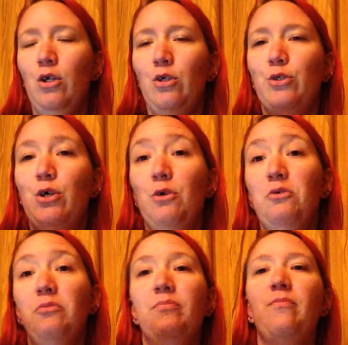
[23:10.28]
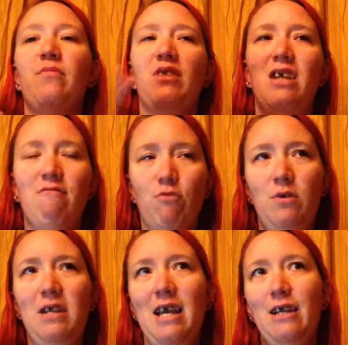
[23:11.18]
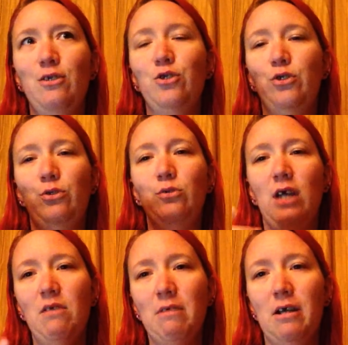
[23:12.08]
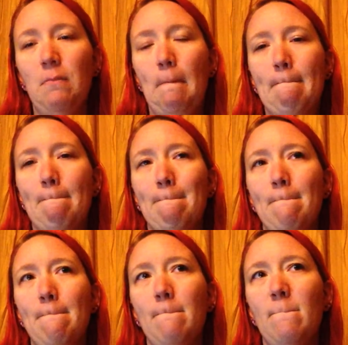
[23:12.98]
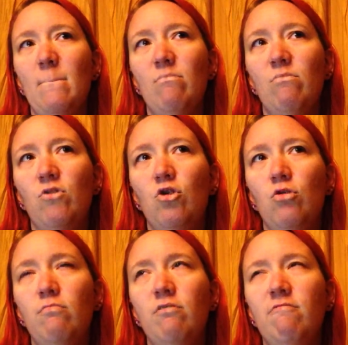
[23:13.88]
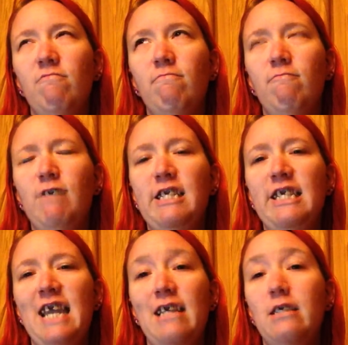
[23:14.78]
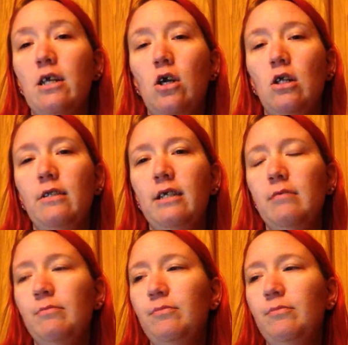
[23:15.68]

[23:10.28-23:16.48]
So, everyone heads to Light Rail. Or the VTA as they call it there.